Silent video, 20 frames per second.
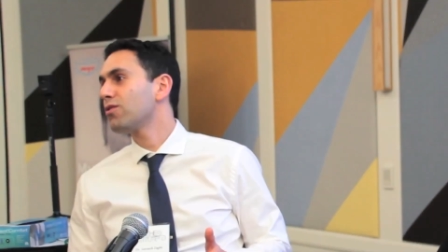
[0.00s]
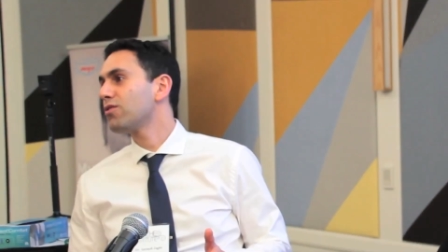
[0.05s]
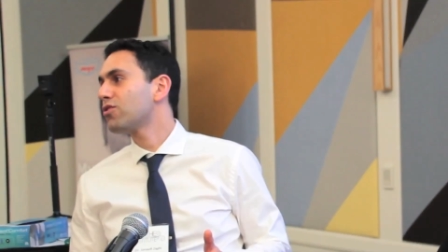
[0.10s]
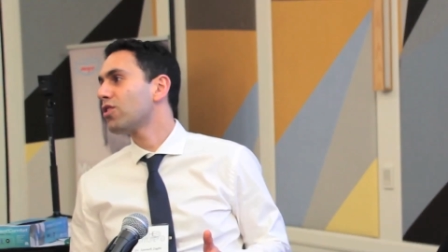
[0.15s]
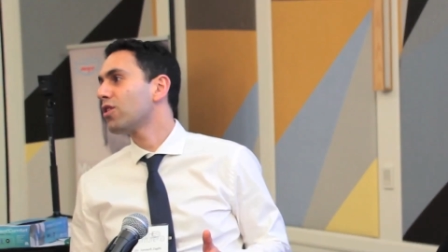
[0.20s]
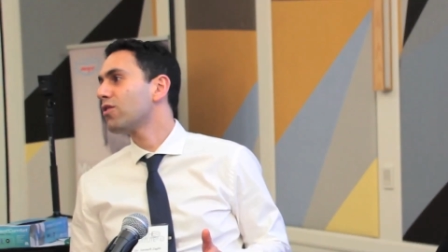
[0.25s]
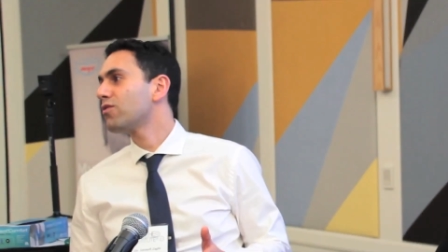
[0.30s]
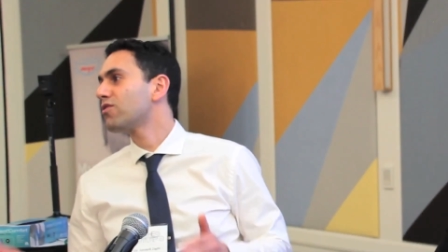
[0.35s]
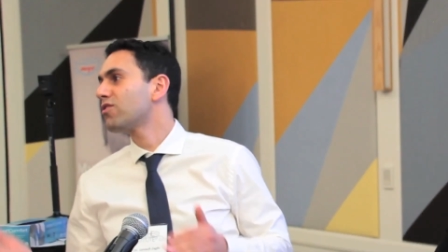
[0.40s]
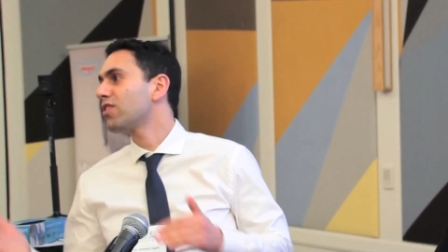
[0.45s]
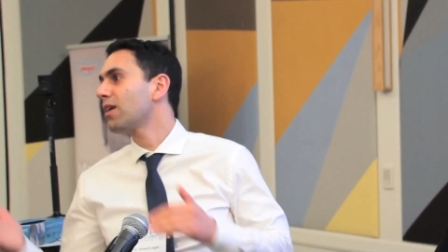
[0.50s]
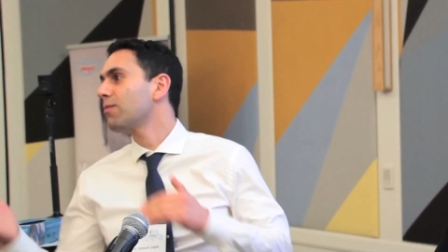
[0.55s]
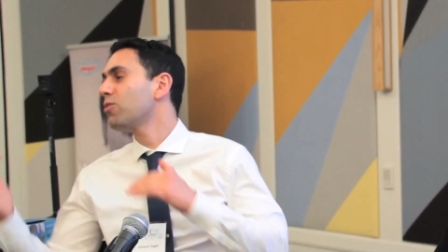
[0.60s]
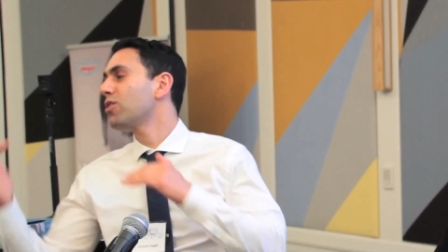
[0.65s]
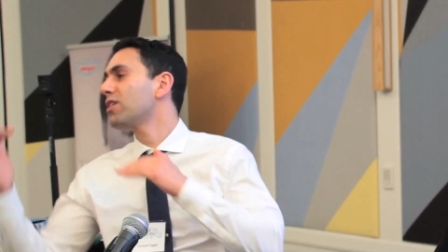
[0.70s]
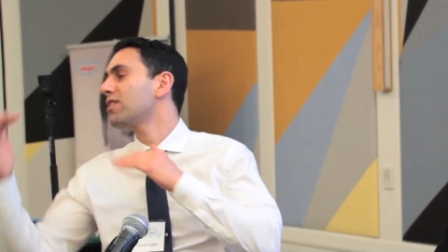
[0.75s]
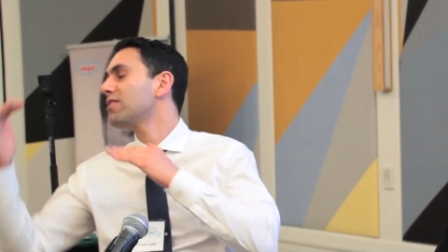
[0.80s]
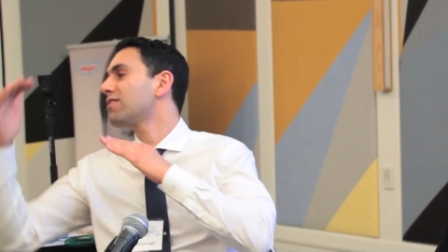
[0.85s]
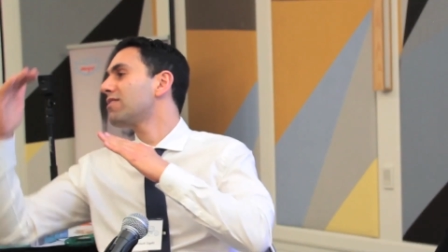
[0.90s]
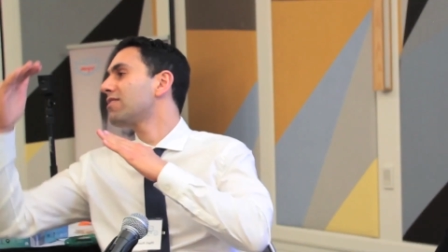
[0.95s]
so if
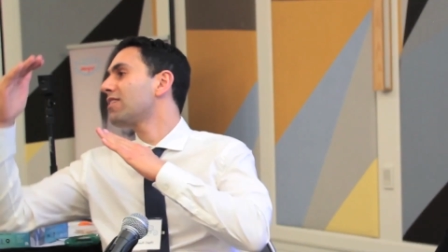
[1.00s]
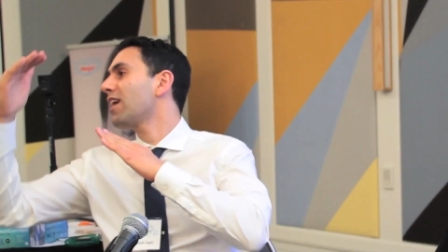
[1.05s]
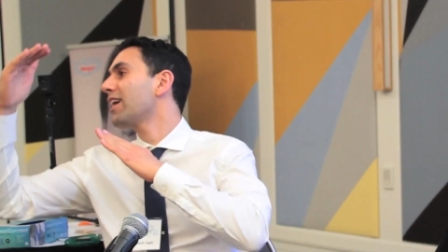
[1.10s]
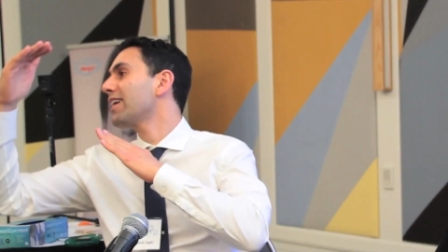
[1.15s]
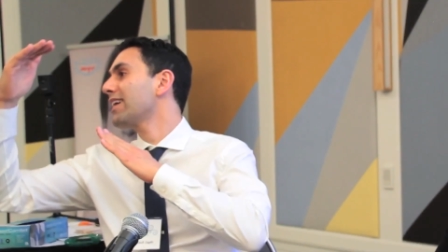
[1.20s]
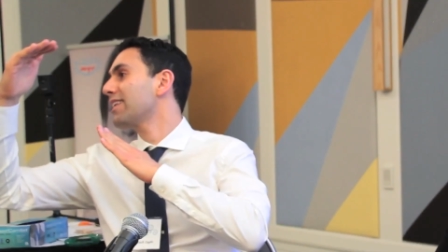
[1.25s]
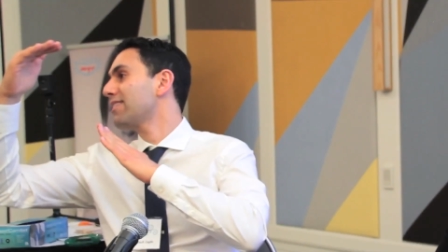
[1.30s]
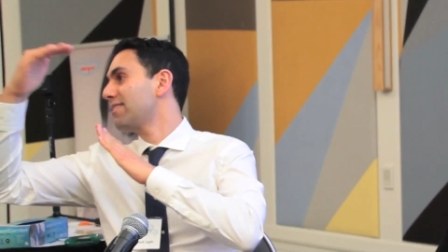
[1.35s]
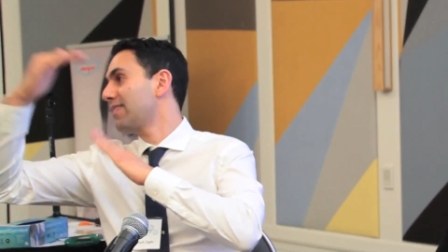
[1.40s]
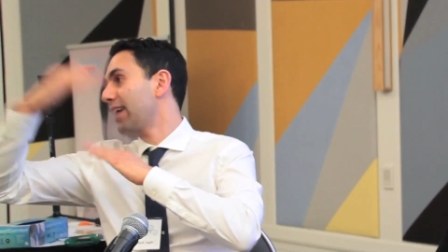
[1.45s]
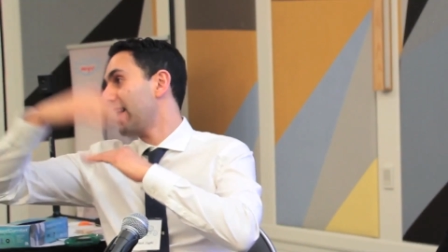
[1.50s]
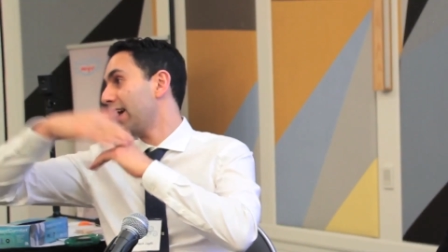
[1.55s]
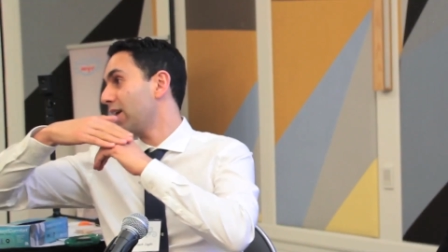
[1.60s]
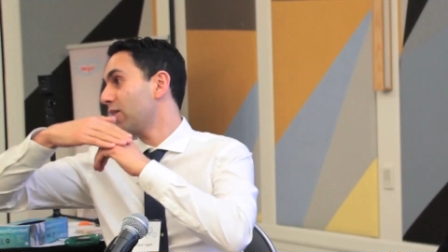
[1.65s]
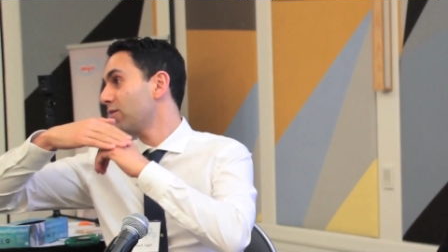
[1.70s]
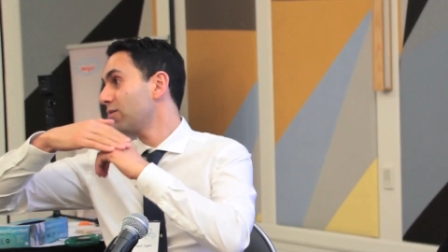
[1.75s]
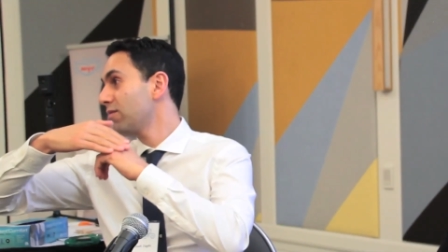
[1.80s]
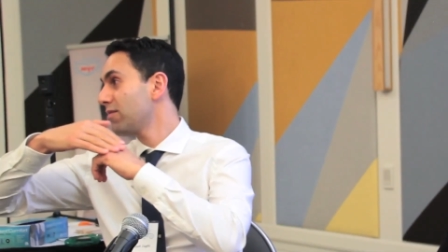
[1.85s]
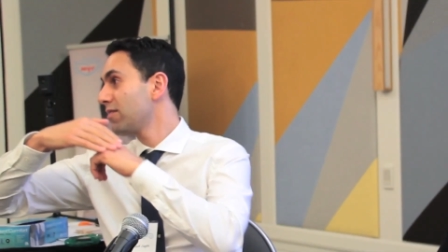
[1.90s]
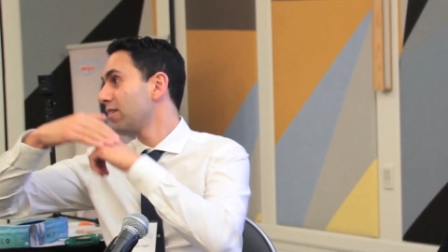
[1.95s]
someone's tongue is
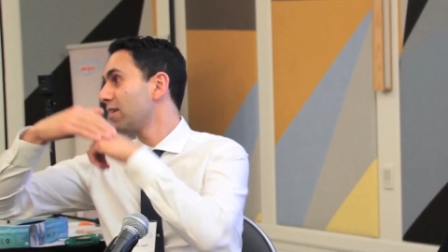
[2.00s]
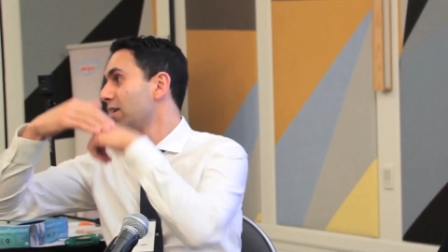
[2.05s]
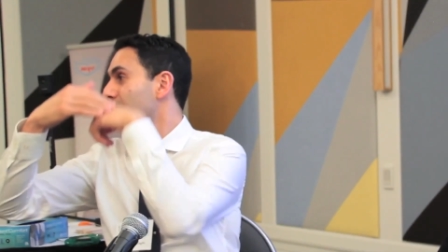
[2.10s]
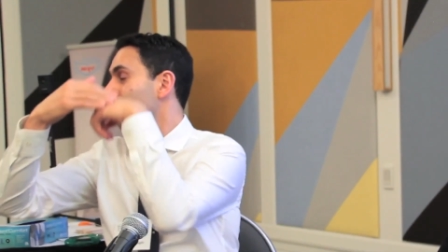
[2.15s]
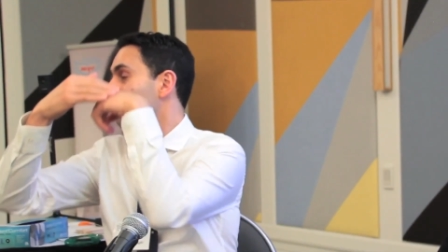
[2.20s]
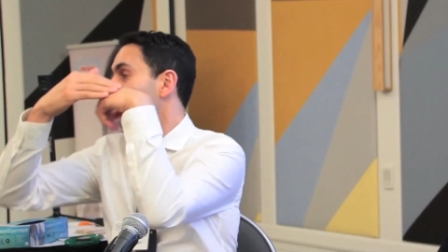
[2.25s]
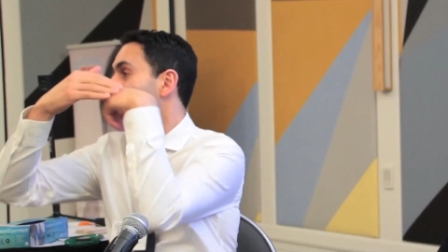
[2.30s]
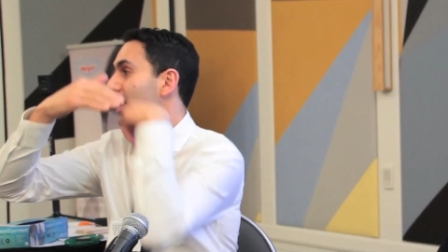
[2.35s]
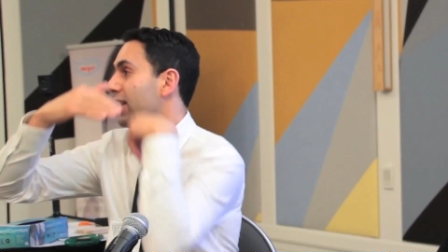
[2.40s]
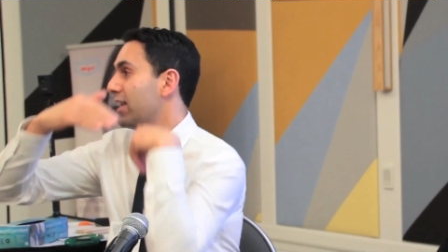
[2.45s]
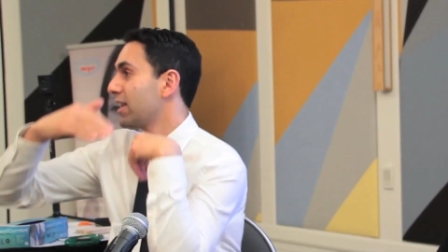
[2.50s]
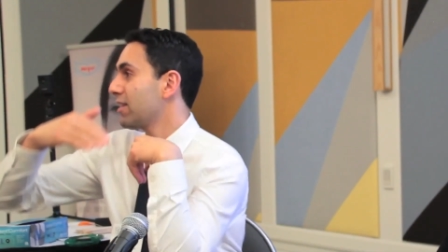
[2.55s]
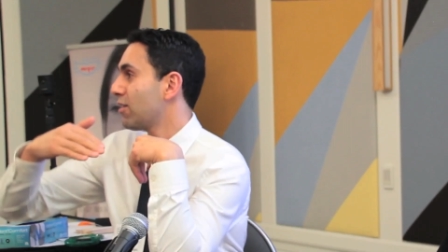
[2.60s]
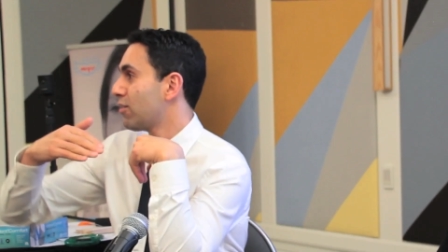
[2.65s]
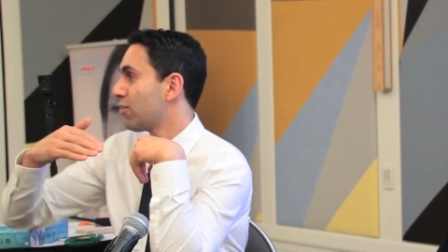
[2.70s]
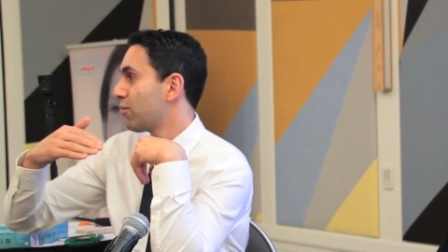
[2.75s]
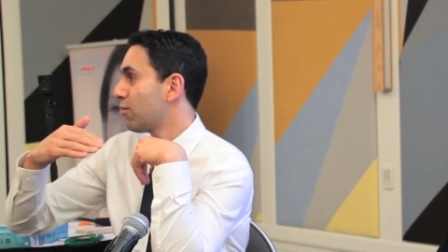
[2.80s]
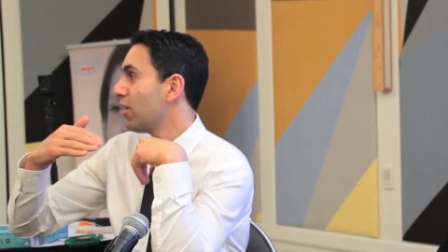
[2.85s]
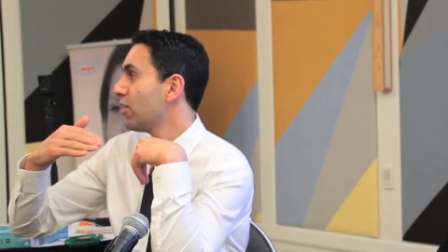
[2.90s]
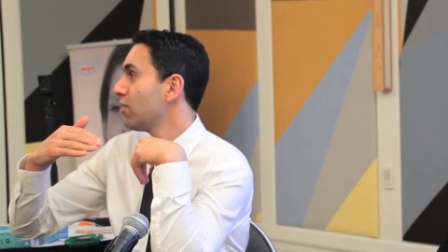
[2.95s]
down, blocking the
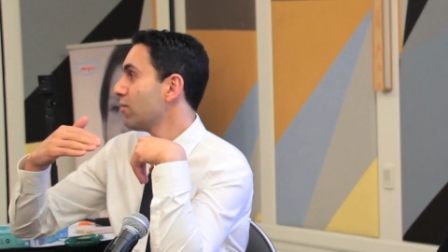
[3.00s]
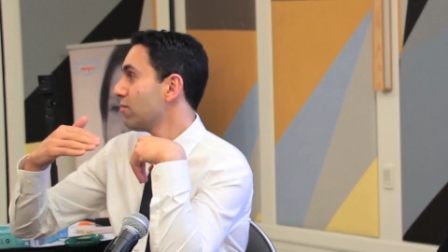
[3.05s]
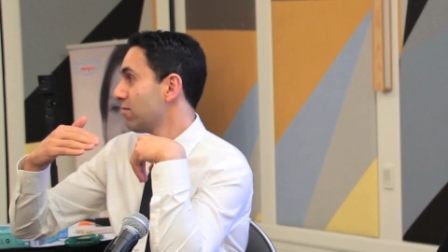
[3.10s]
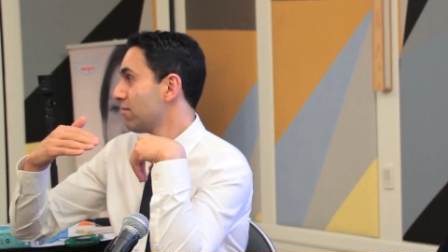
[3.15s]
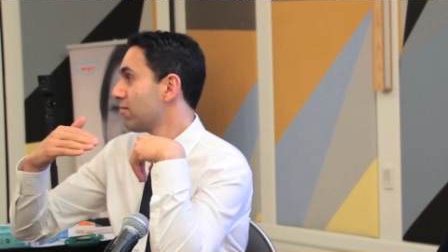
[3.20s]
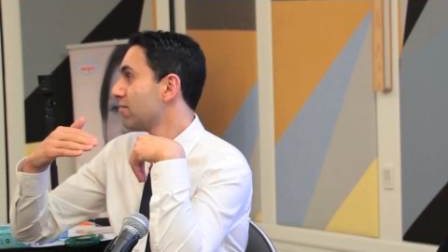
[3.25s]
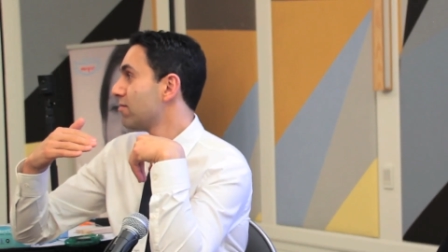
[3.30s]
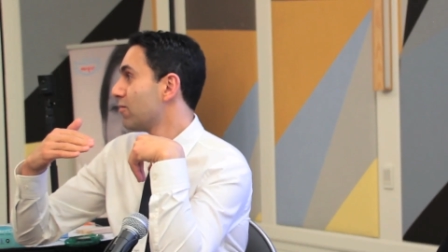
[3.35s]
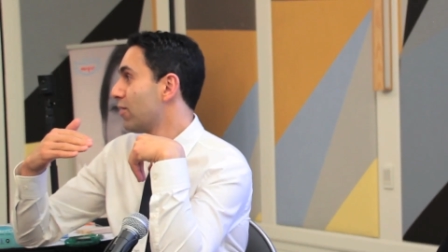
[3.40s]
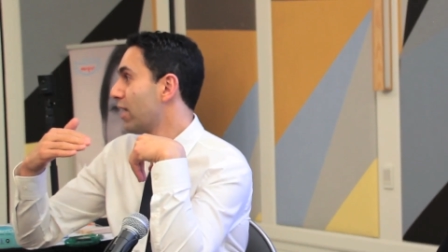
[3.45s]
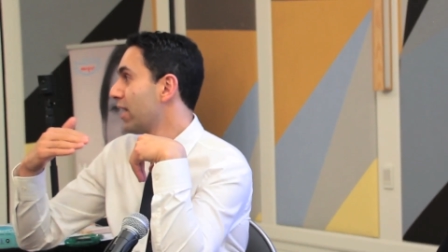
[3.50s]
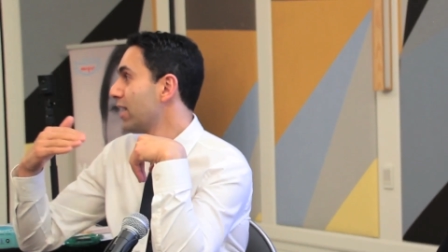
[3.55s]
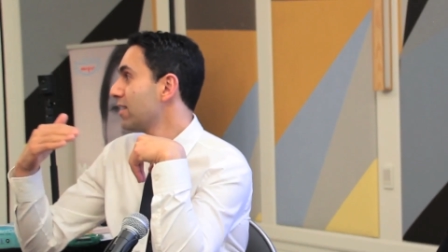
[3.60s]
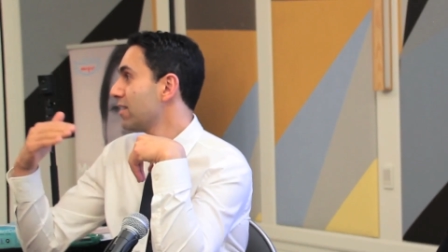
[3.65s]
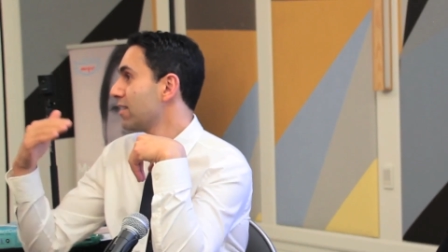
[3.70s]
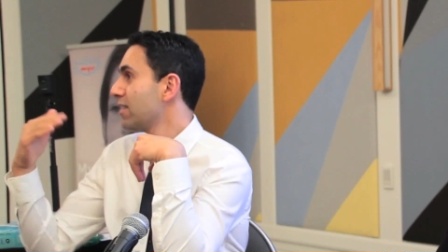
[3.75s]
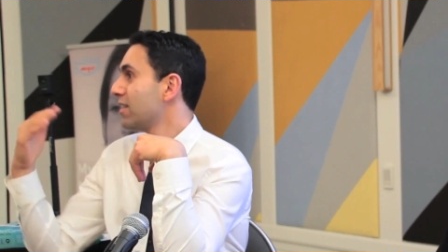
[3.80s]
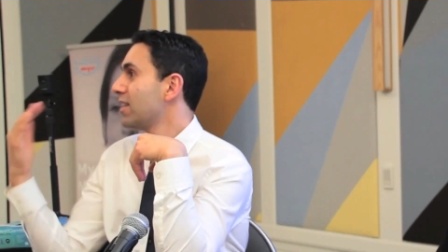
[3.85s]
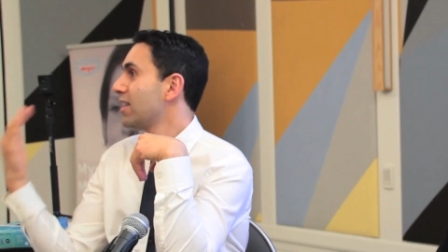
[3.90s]
throat, right?